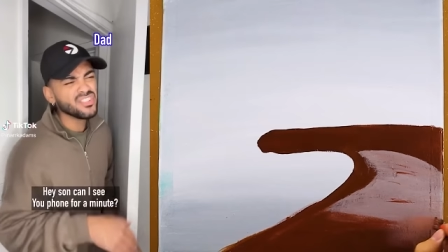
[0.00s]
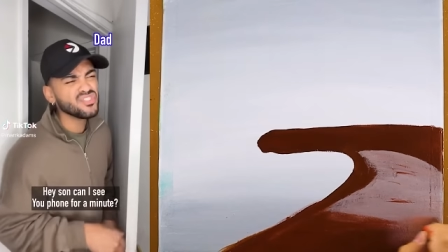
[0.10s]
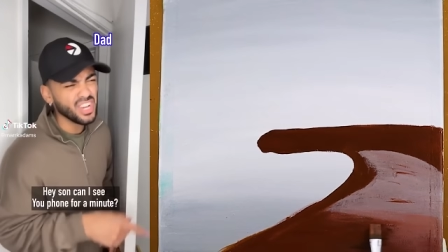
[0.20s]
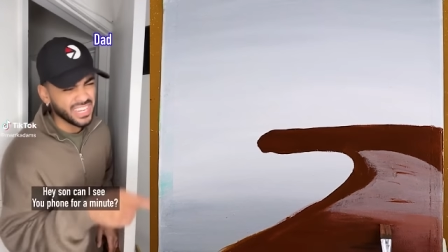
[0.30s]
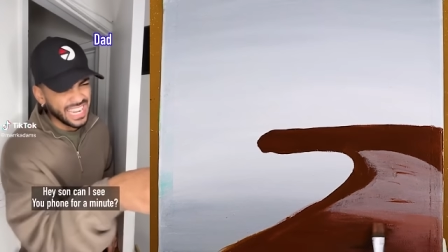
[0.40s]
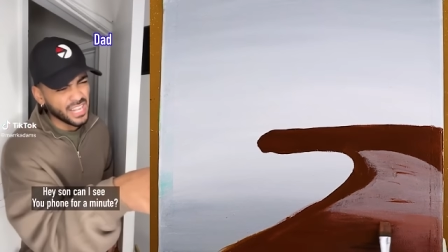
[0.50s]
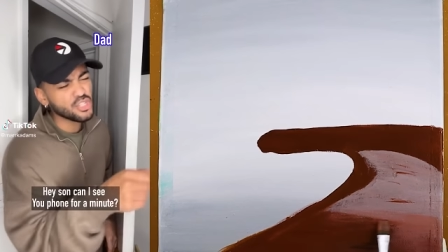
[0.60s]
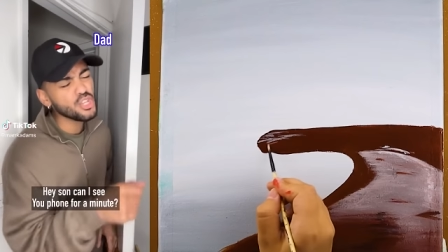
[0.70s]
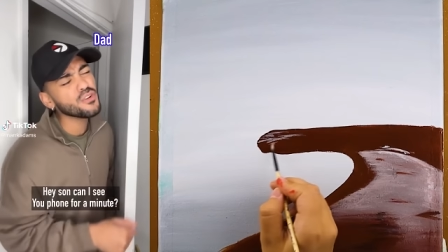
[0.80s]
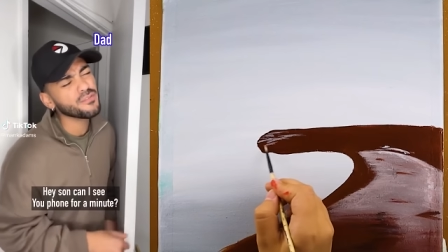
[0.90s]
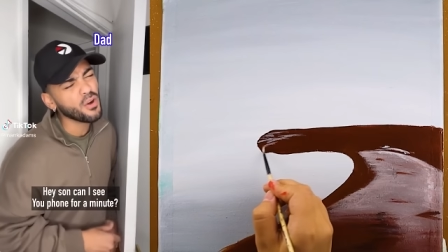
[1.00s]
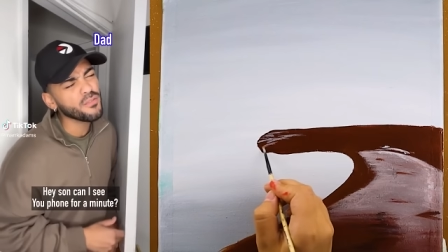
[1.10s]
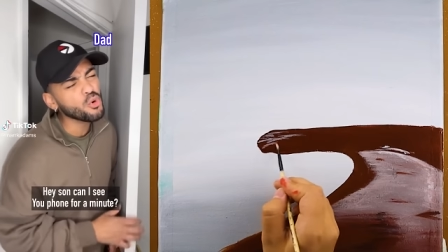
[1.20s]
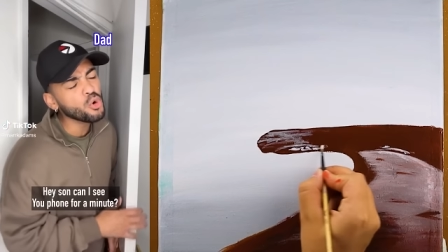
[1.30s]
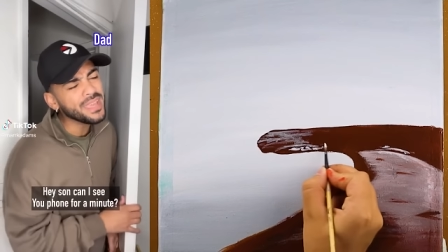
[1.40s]
Hey son, can I see your
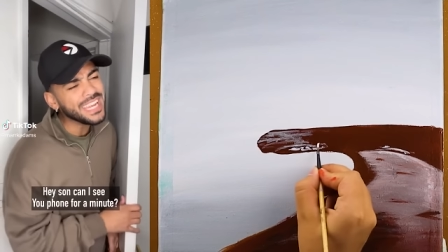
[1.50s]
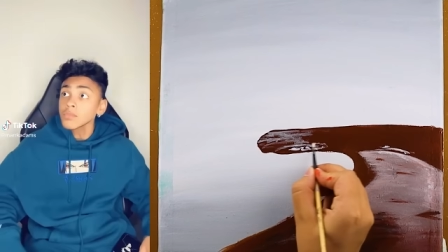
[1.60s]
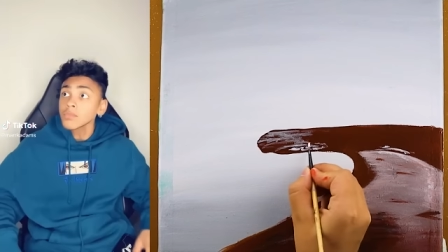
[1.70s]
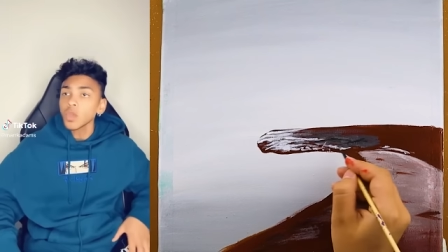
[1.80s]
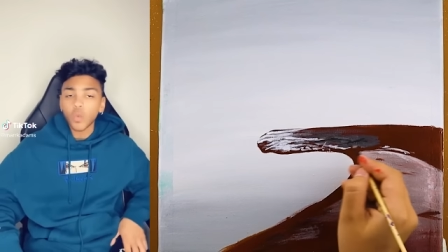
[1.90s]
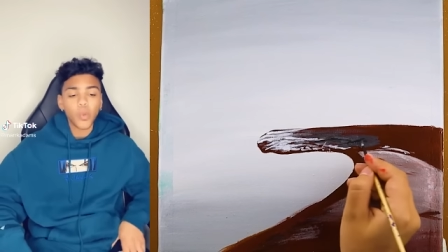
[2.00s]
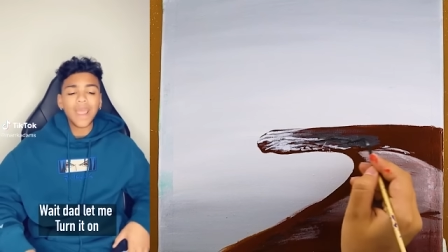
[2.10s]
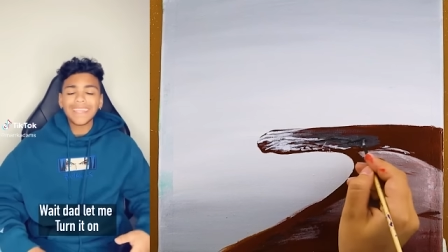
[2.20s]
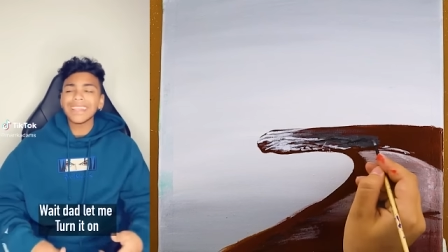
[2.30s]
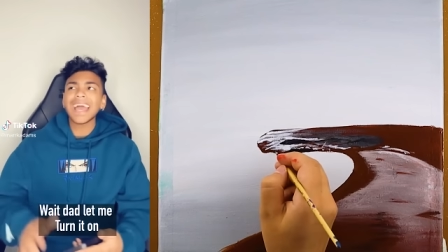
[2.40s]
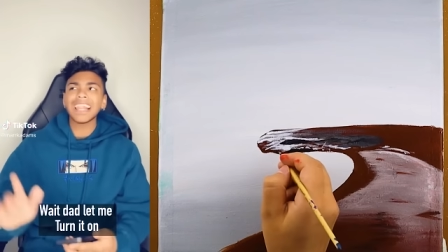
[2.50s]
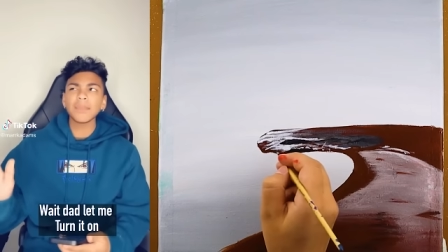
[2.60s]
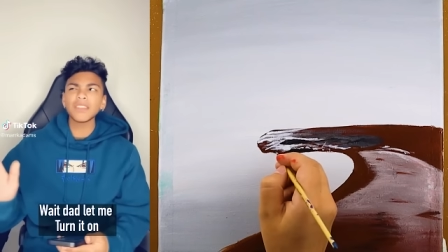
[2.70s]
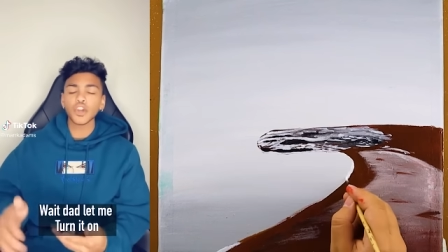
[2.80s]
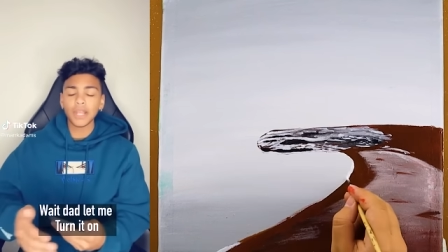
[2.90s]
phone for a minute? Wait
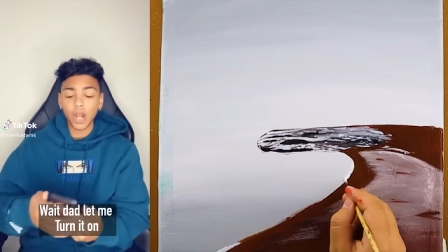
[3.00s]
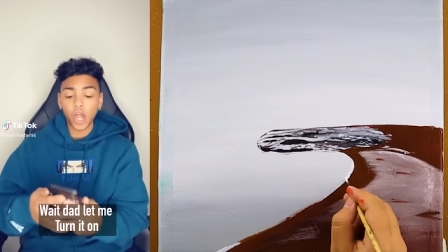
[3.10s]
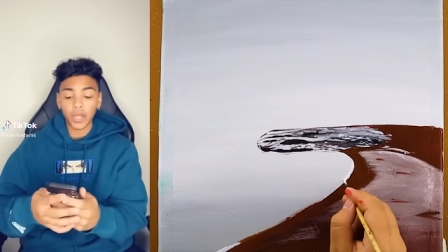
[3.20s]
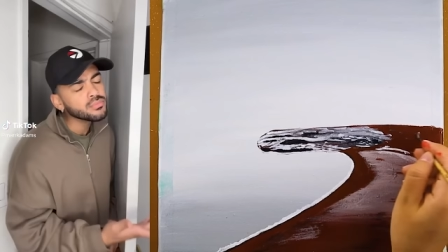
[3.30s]
dad, let me turn it